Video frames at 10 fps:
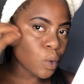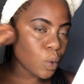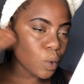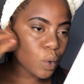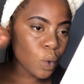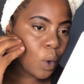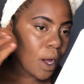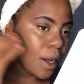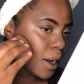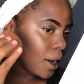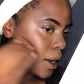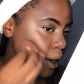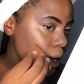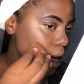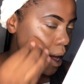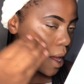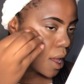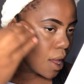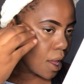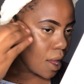school,
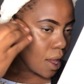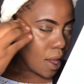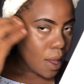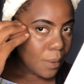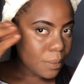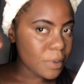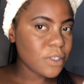but